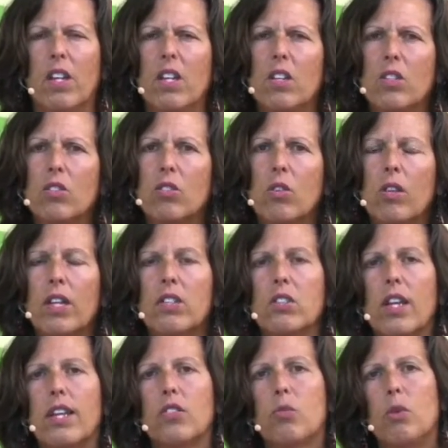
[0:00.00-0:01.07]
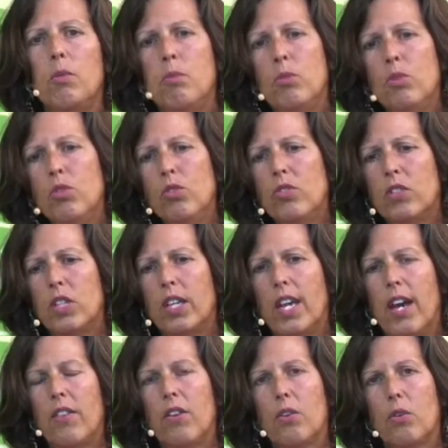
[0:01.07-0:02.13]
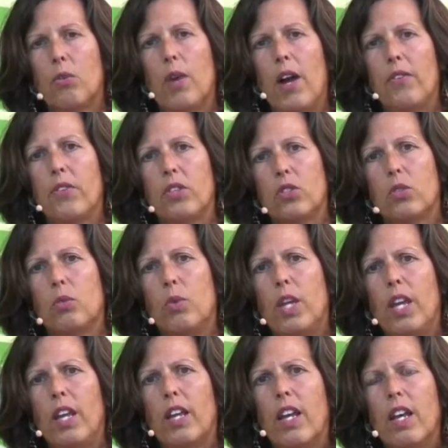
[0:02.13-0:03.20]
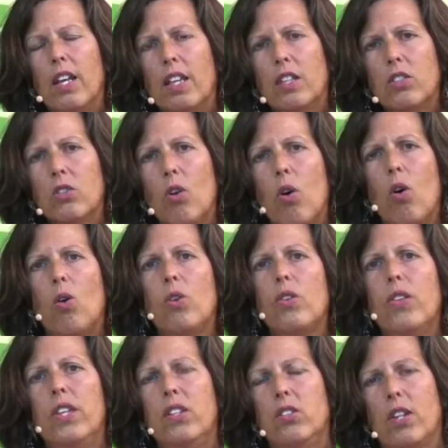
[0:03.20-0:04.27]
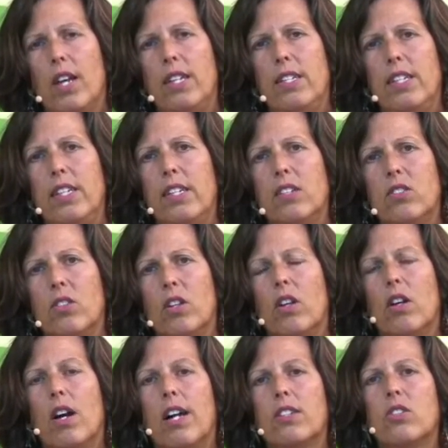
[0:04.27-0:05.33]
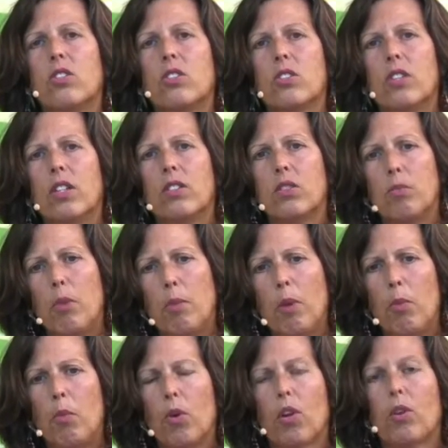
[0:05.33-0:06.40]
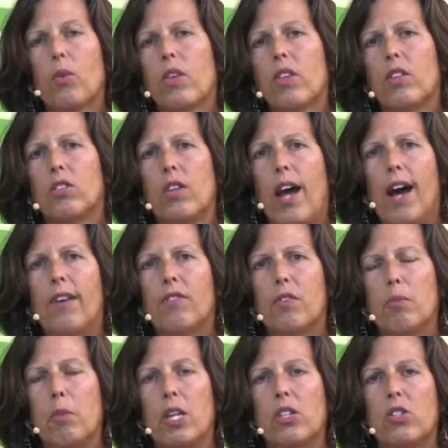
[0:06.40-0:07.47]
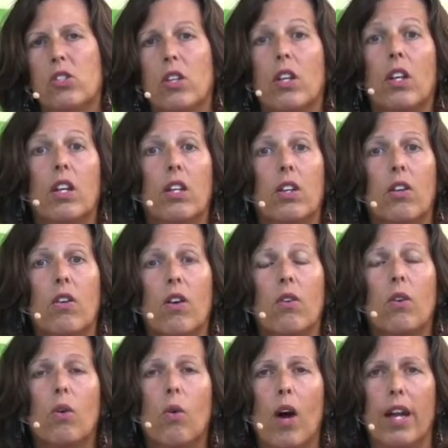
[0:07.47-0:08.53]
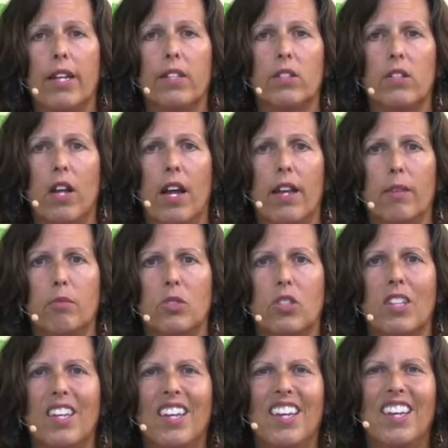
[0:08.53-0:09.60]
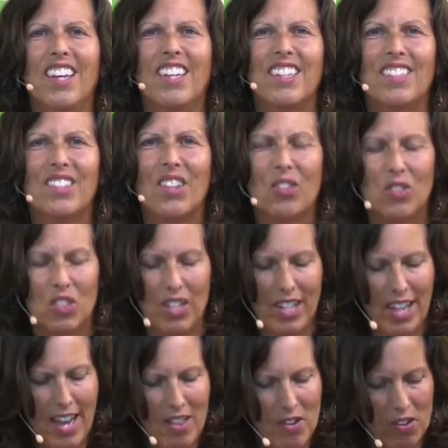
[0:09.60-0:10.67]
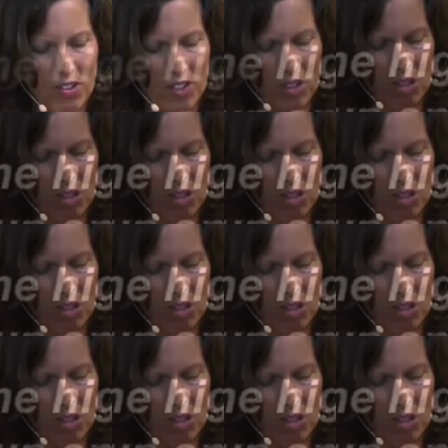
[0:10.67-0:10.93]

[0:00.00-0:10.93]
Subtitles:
So let's, as we move together throughout this week, let's hold these ideas in consciousness, maybe work with this affirmation in your own quiet times. So together, let's